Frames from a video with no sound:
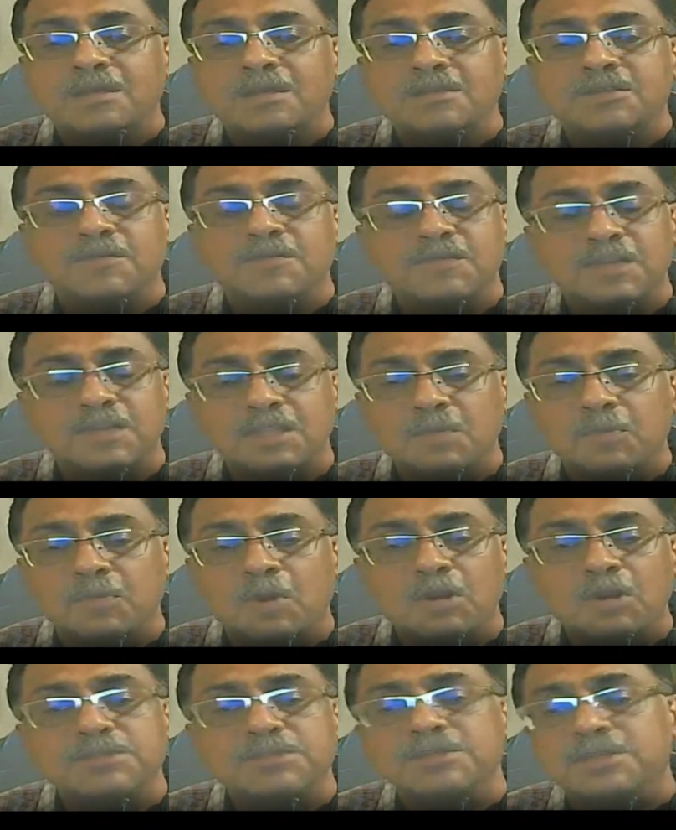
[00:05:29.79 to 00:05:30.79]
Shift in the
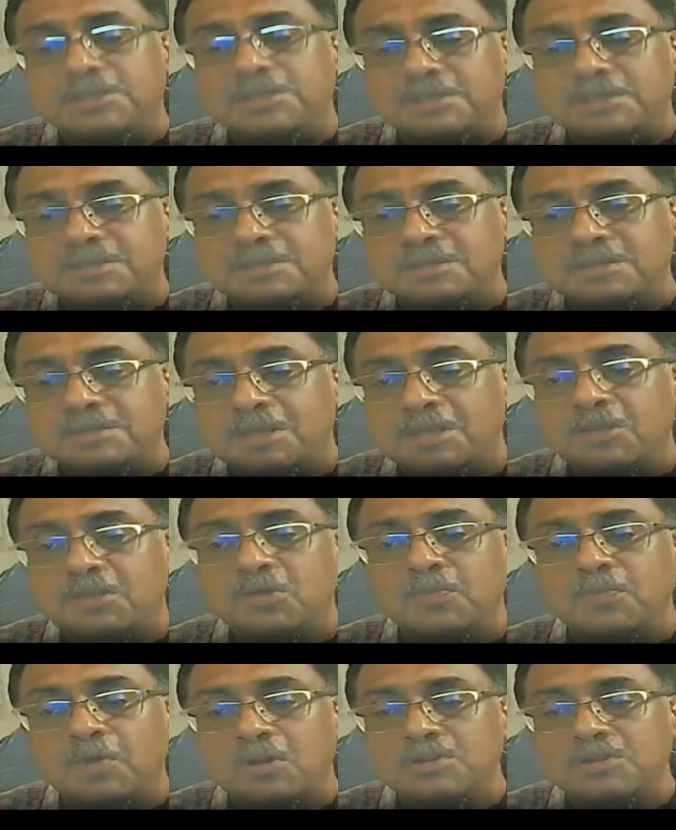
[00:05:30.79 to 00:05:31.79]
policies, a
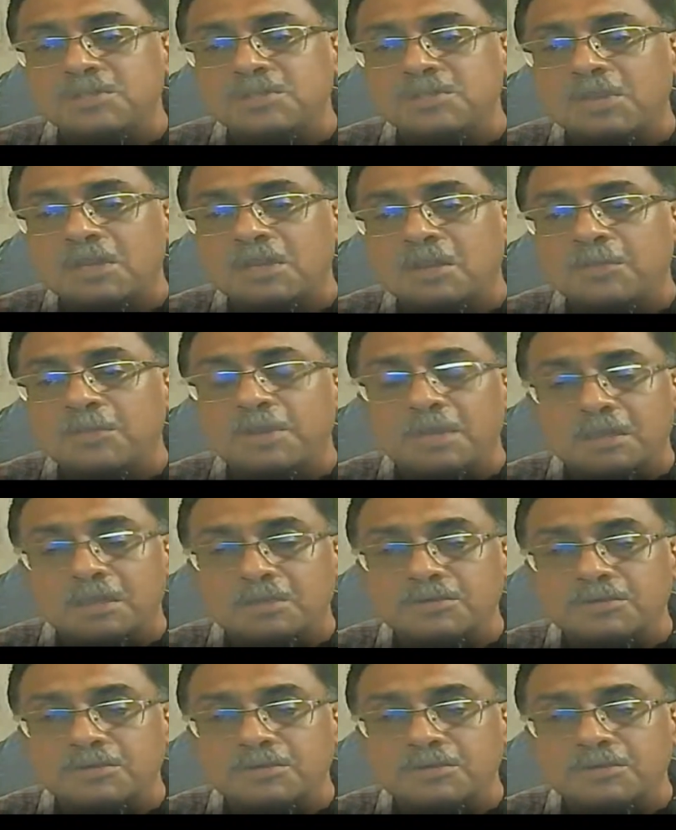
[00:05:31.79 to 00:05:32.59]
new policy being coming,